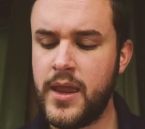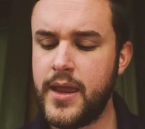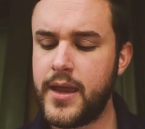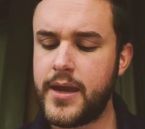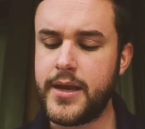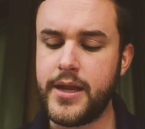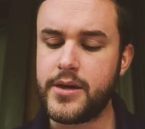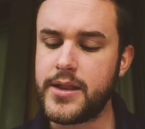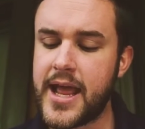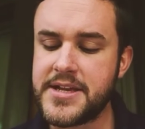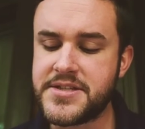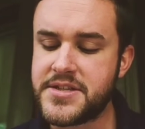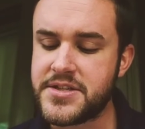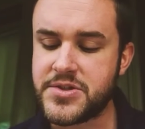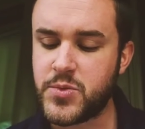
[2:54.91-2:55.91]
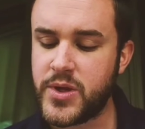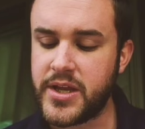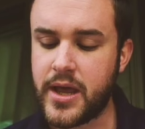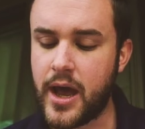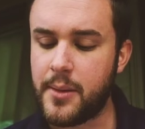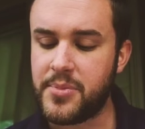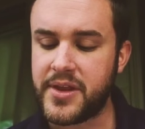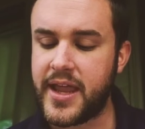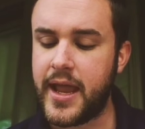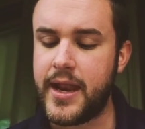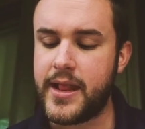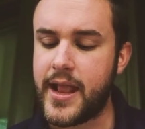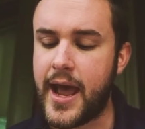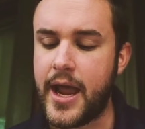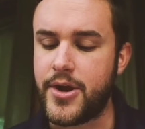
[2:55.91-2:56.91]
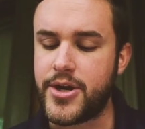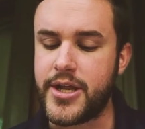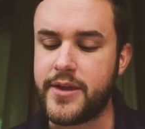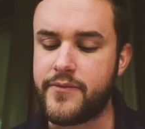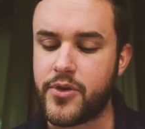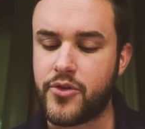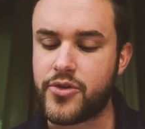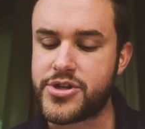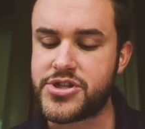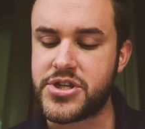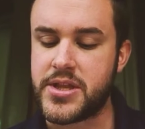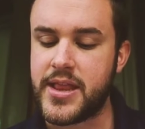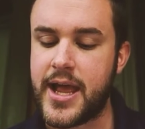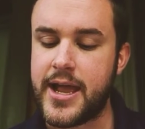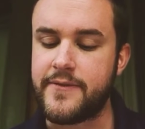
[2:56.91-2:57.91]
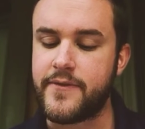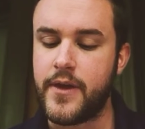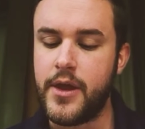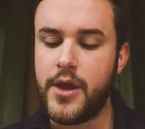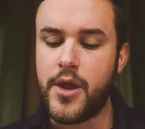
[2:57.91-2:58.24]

And here lies the sweet, complicated irony of the Christian life.